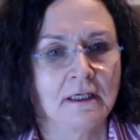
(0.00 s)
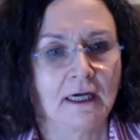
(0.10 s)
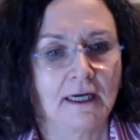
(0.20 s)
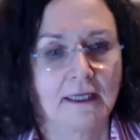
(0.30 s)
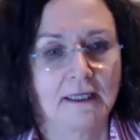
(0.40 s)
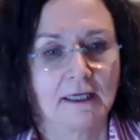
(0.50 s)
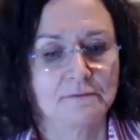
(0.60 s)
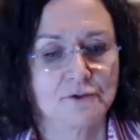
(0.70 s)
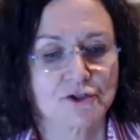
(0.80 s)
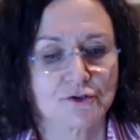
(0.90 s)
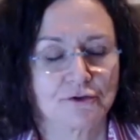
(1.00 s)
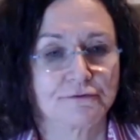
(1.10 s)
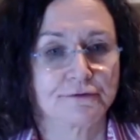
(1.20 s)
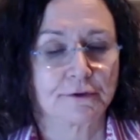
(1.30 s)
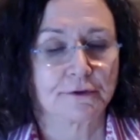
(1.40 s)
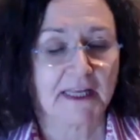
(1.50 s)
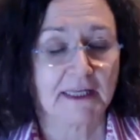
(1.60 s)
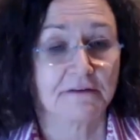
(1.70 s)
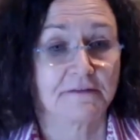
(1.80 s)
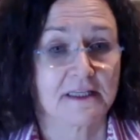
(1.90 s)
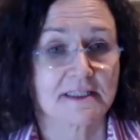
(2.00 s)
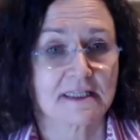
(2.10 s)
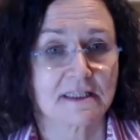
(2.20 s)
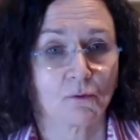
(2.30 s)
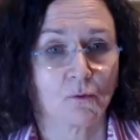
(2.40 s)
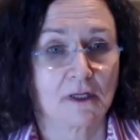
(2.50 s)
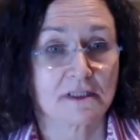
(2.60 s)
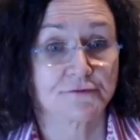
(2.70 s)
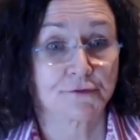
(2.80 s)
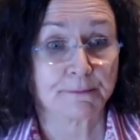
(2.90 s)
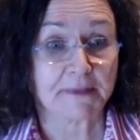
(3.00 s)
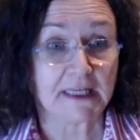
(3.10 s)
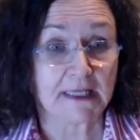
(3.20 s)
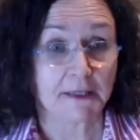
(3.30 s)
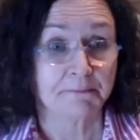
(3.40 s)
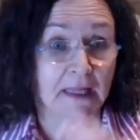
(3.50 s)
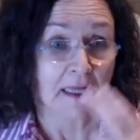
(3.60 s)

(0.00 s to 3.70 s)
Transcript: I'm sure for many of us, as it was for me,